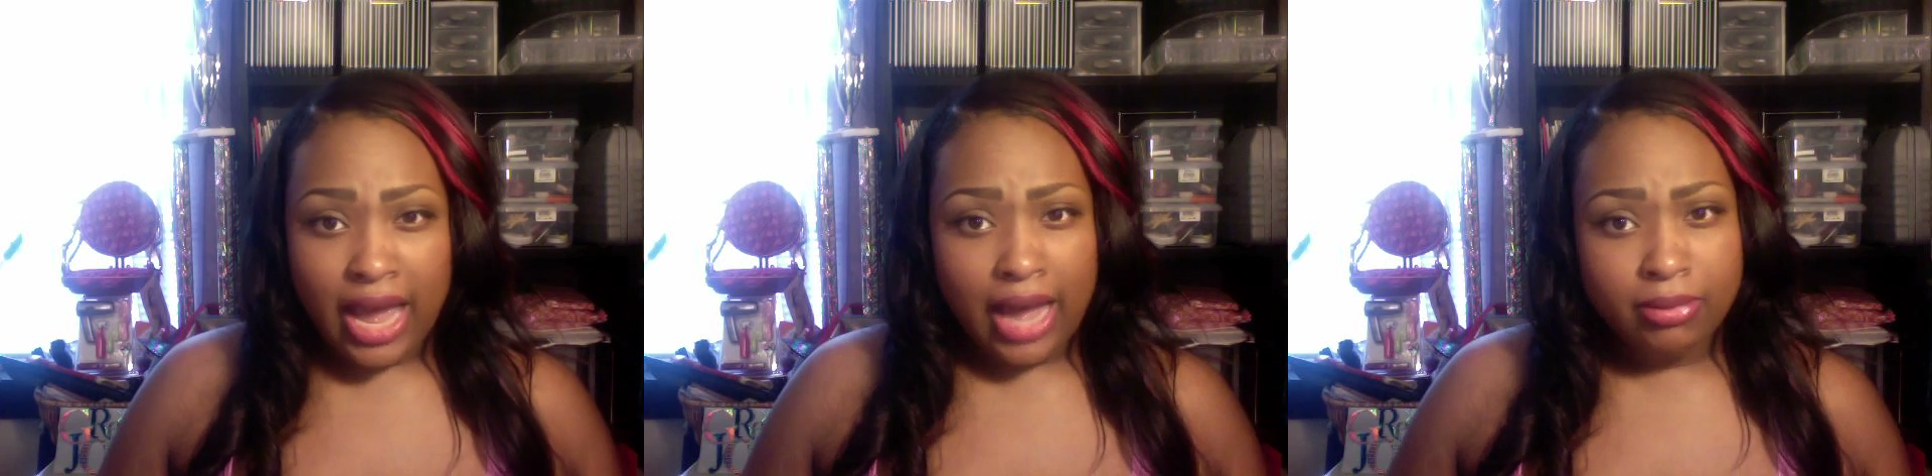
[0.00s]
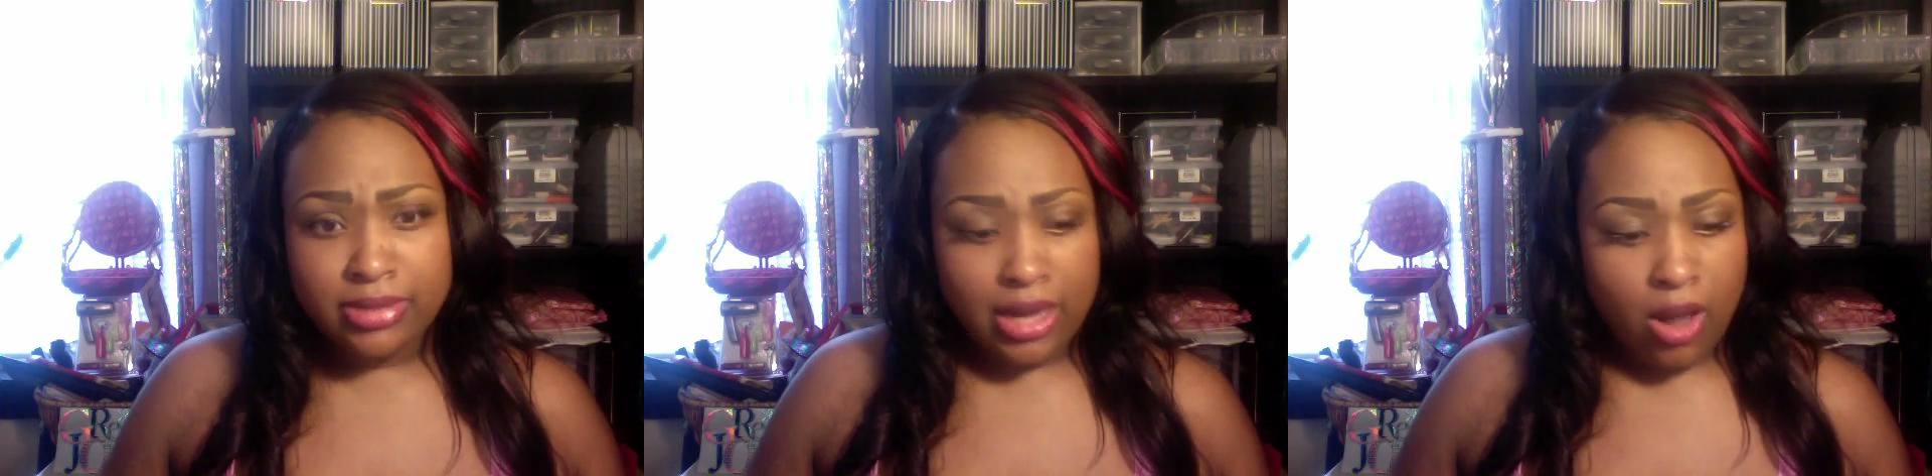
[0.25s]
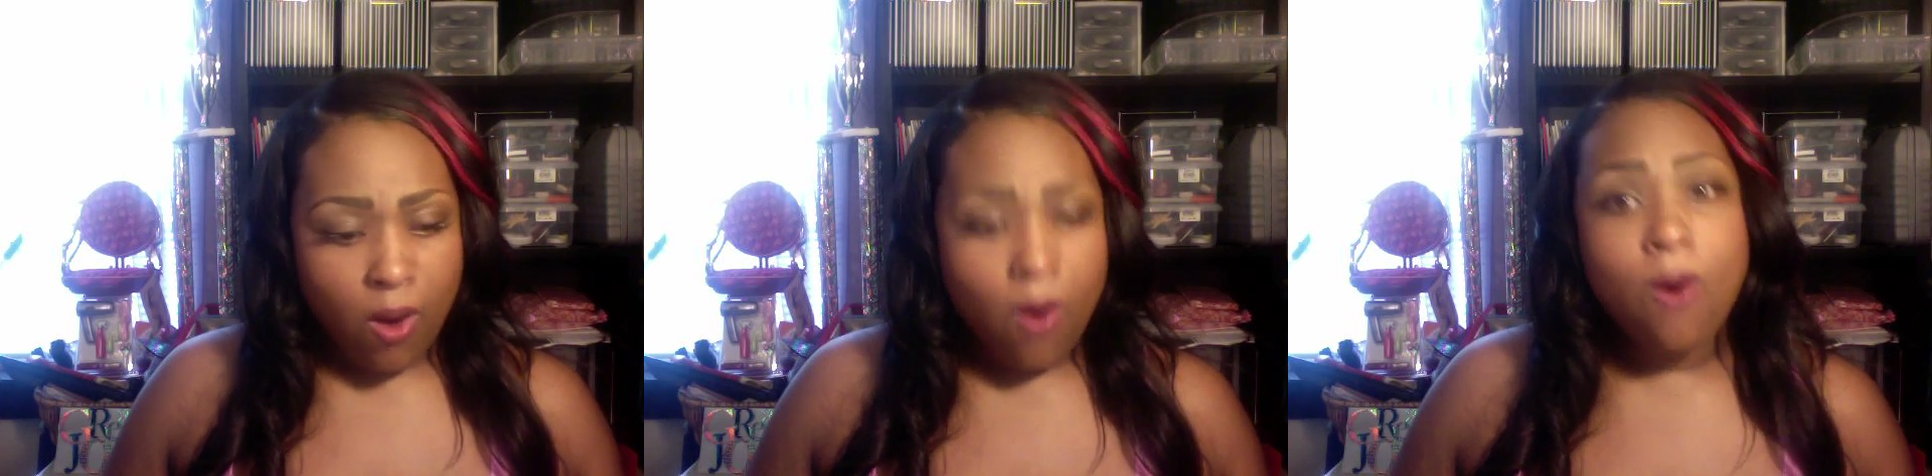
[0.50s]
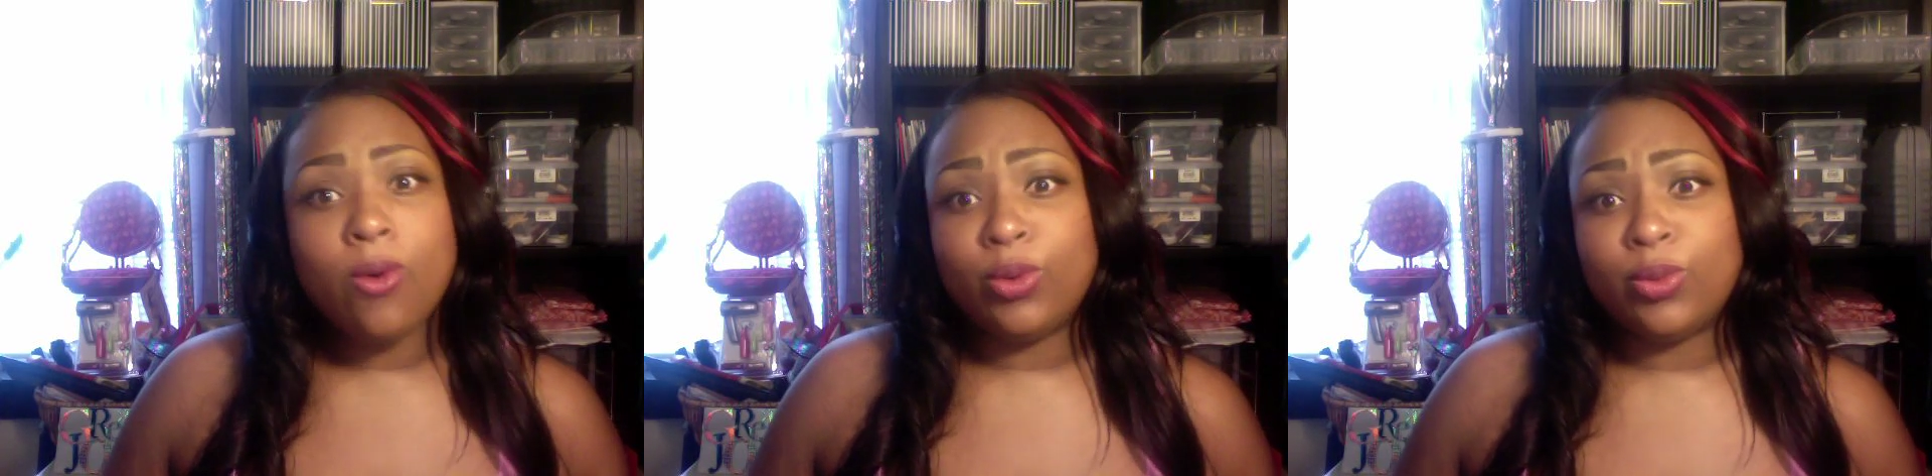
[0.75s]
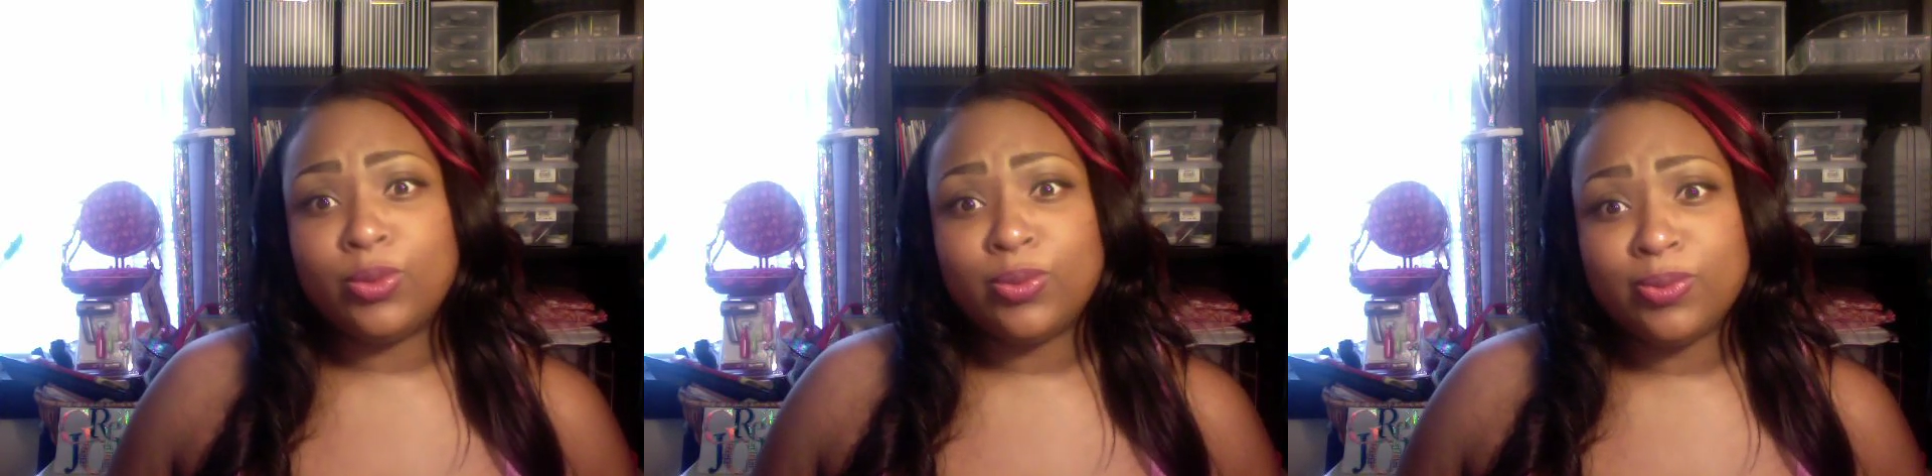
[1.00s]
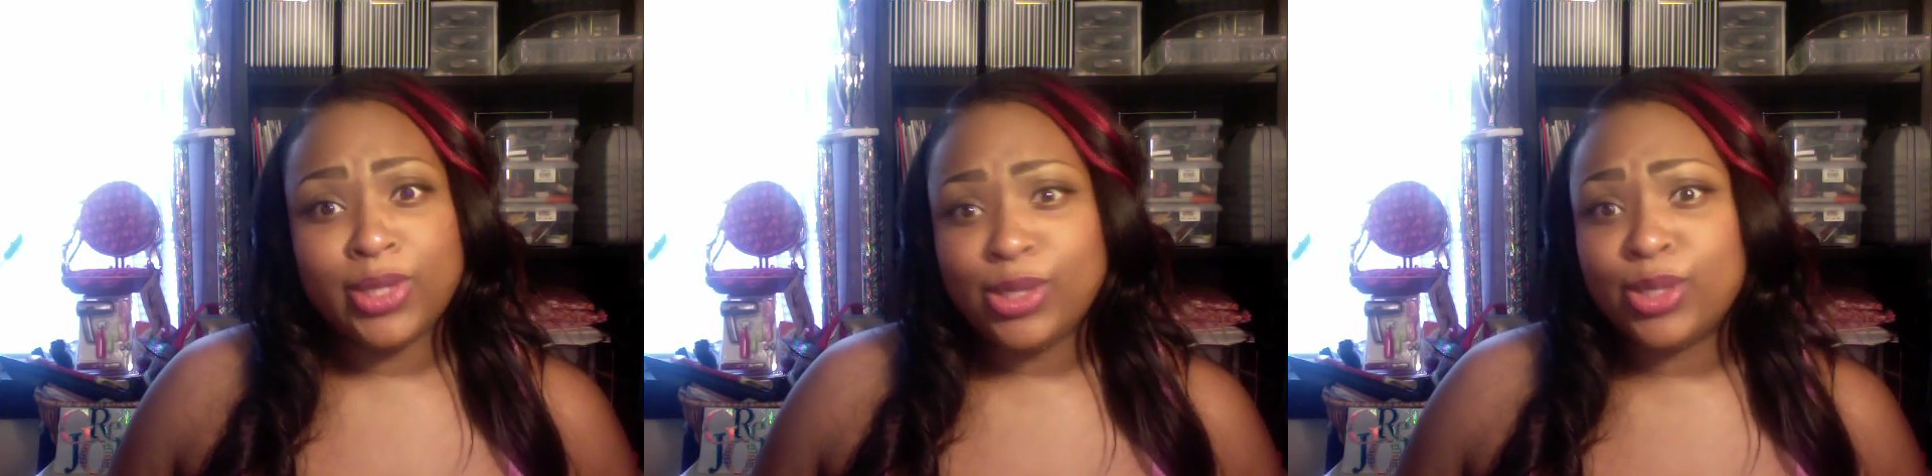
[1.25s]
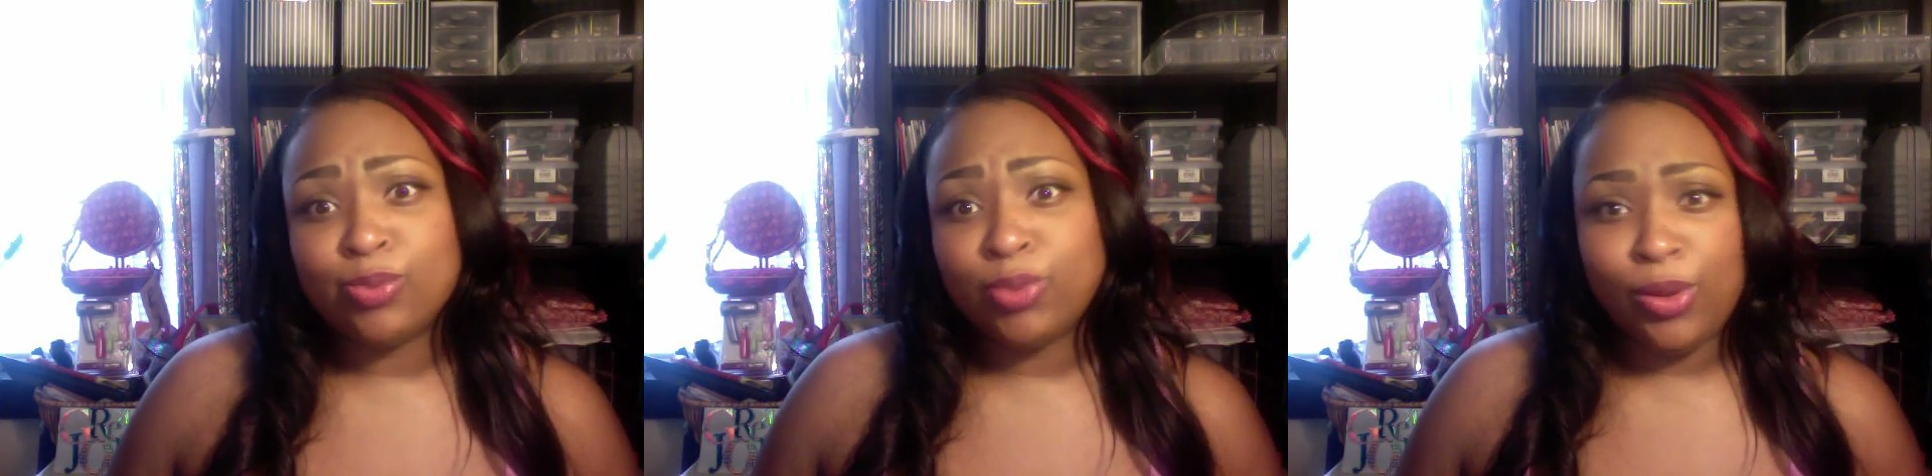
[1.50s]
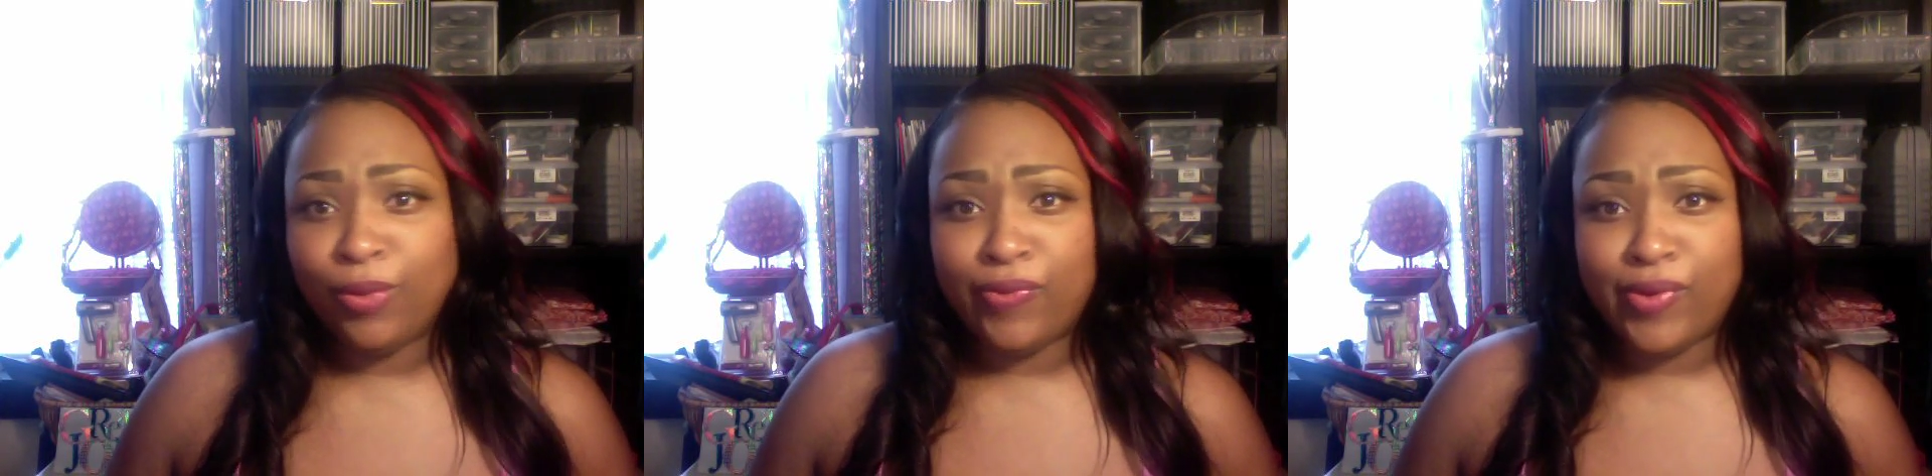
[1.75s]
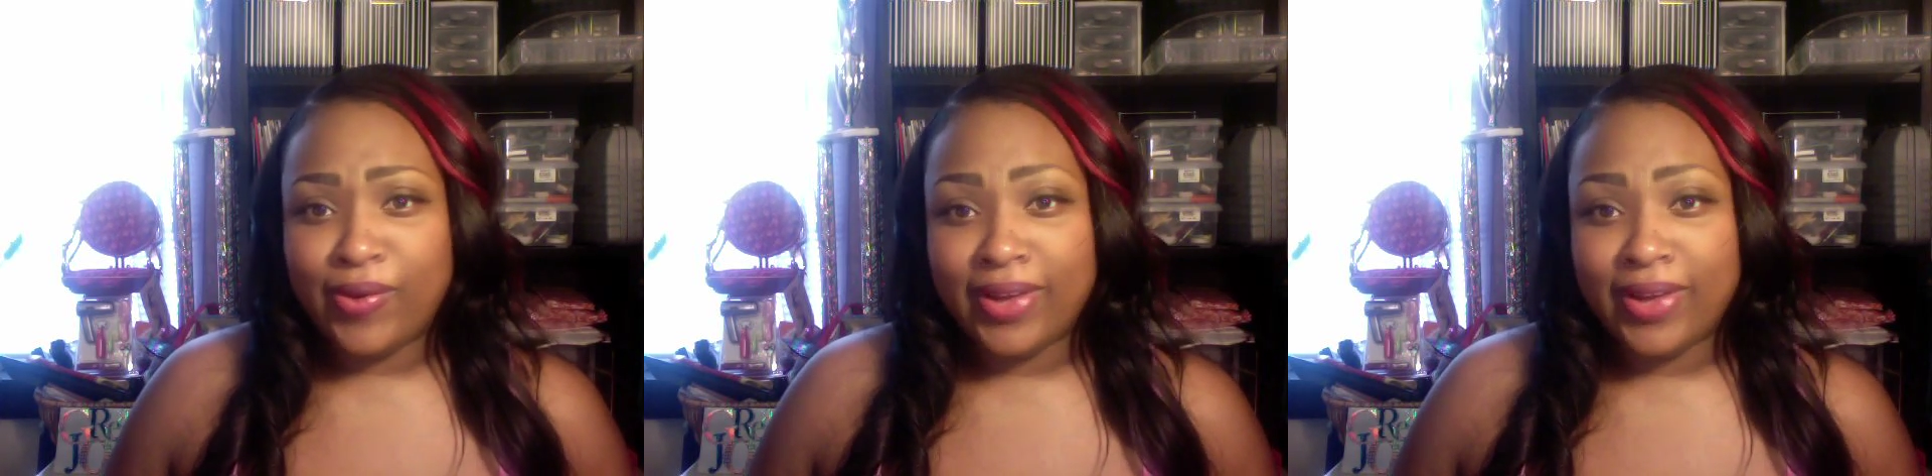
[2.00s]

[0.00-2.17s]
I was like, oh, this is beautiful.